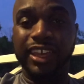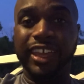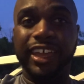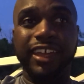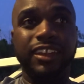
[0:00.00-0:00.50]

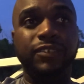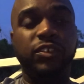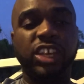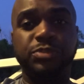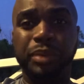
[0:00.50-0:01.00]
and
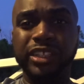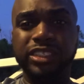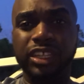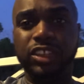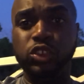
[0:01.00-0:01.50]

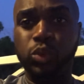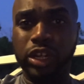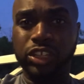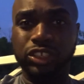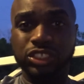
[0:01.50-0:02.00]
especially if you
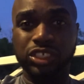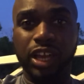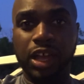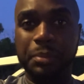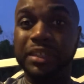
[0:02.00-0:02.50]
work in your
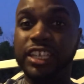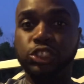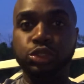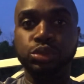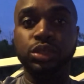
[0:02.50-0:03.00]
job that
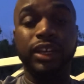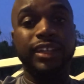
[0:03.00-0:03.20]
you